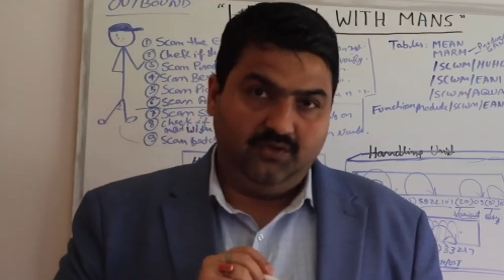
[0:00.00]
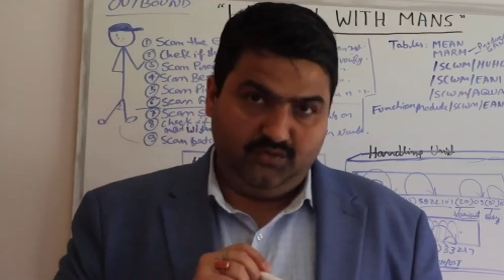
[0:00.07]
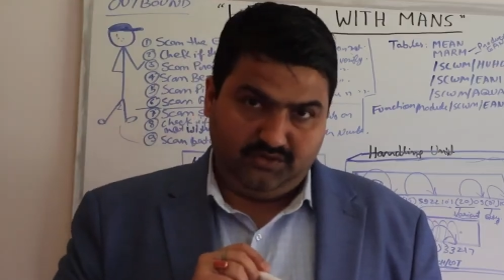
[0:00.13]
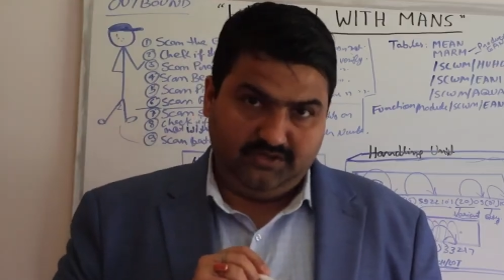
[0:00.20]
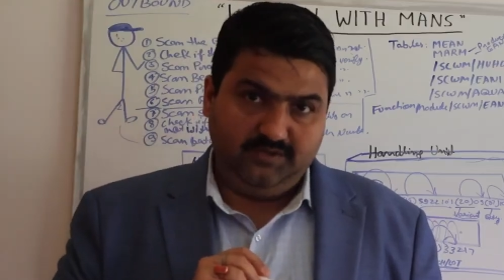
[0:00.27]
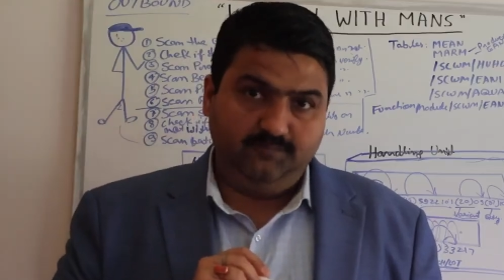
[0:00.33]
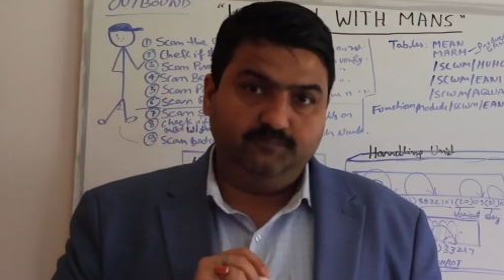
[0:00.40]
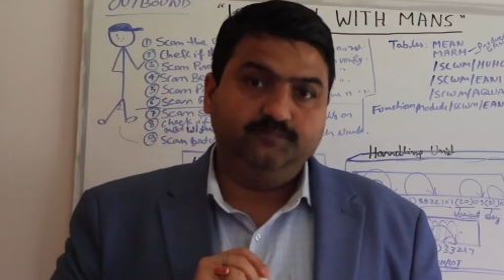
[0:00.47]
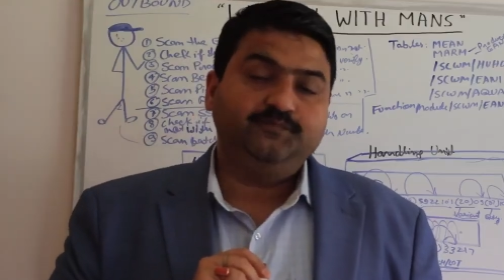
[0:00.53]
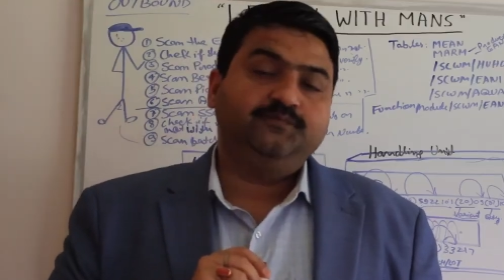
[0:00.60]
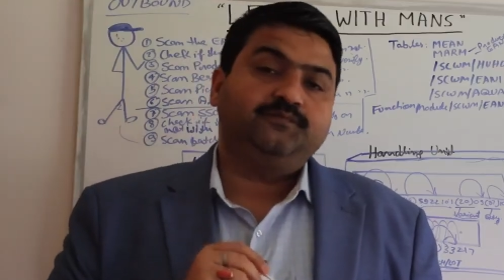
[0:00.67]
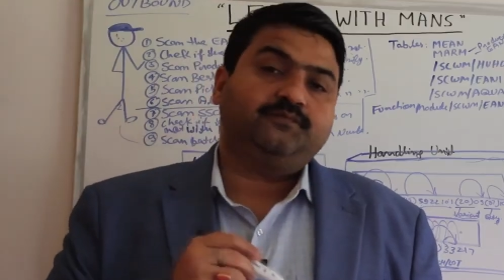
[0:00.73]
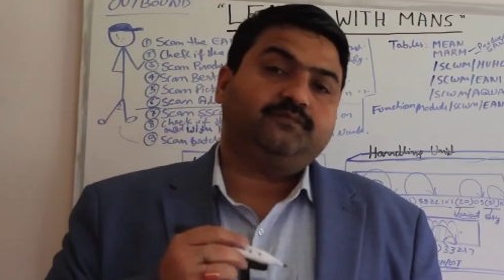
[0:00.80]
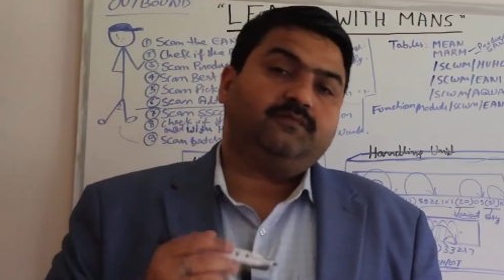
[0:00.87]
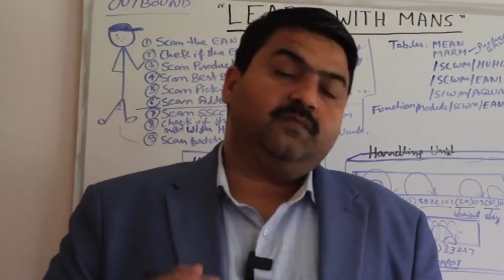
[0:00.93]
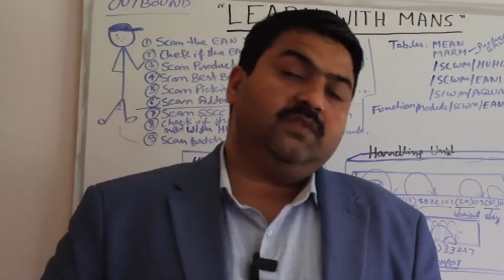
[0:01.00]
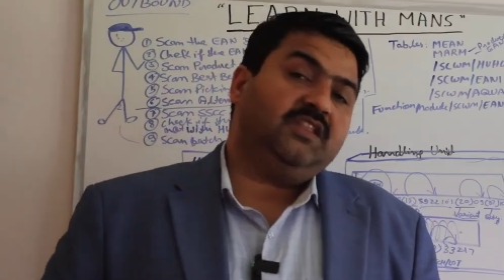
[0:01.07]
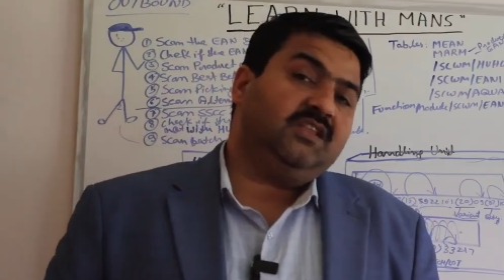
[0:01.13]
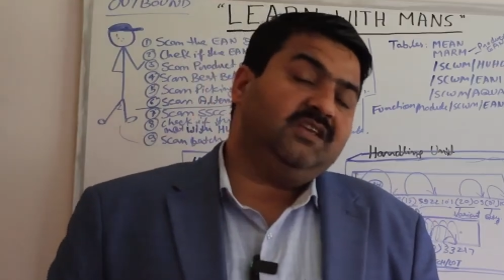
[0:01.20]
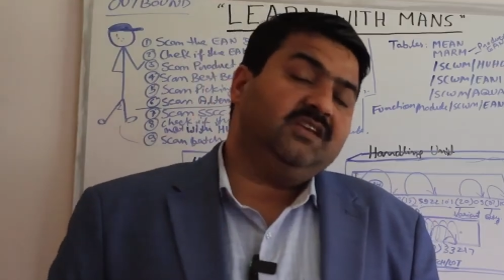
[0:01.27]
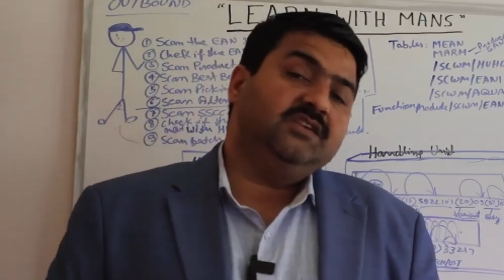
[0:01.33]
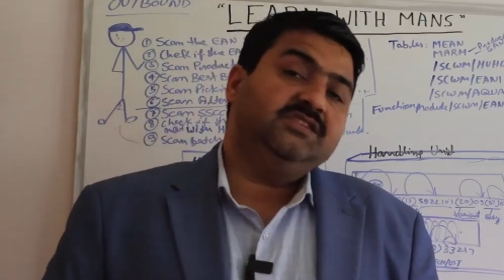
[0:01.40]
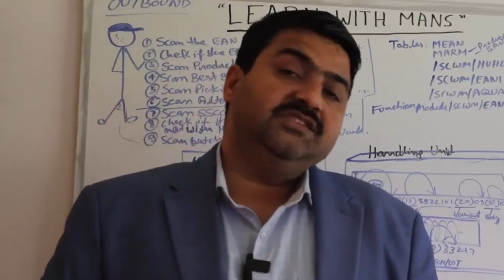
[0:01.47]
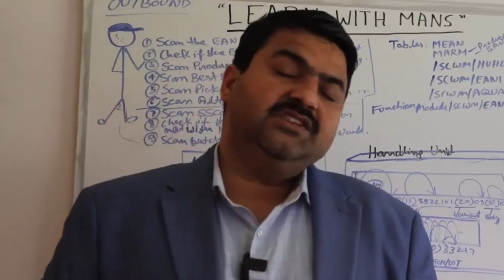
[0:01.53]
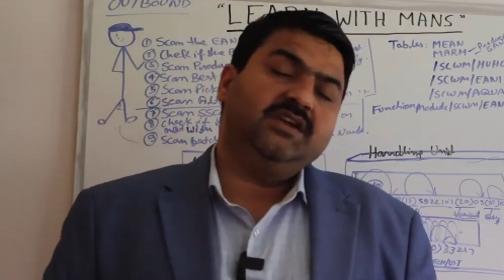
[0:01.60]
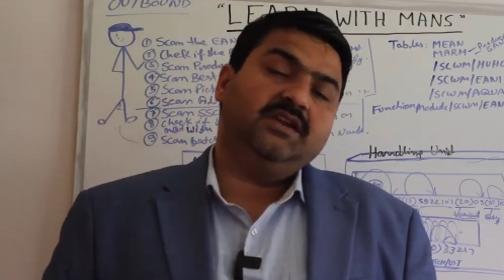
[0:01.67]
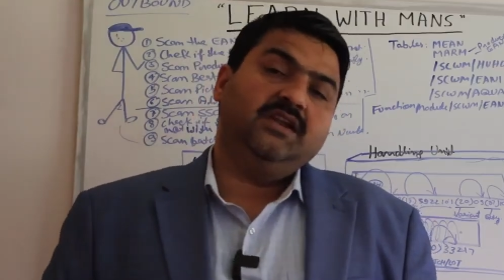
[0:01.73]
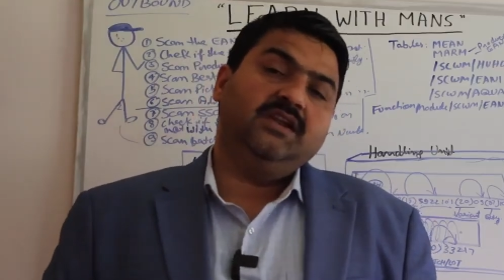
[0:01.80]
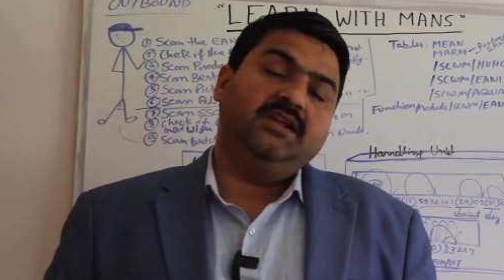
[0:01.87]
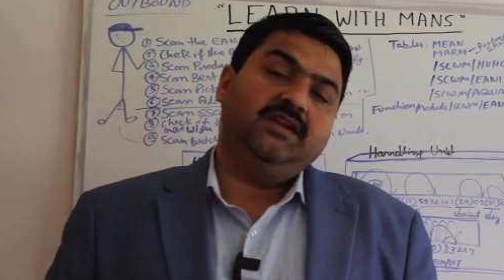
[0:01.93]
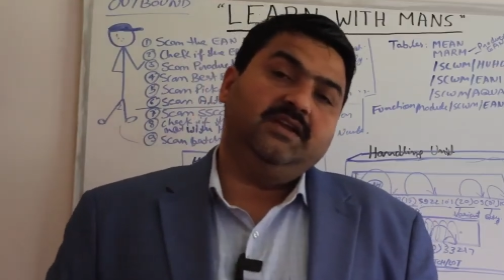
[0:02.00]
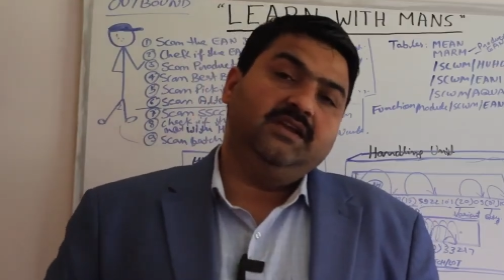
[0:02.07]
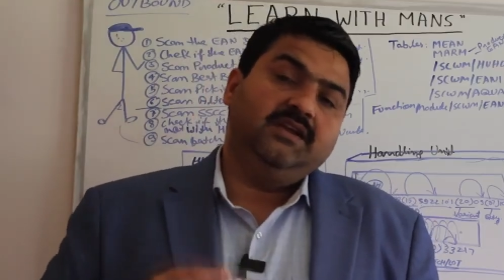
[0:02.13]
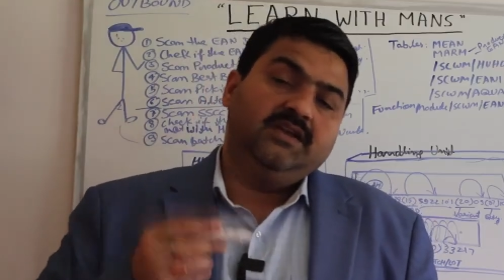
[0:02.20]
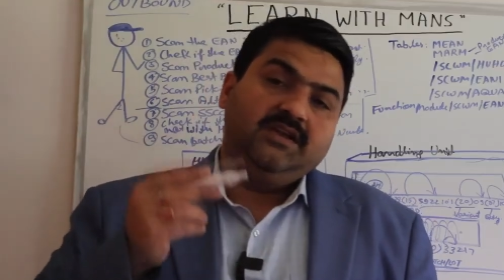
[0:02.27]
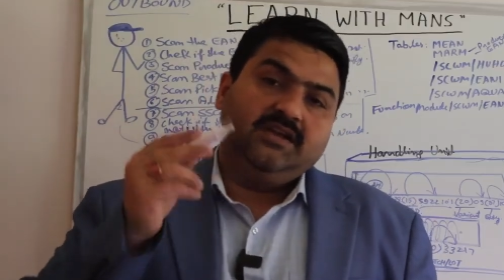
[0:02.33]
Okay, and generally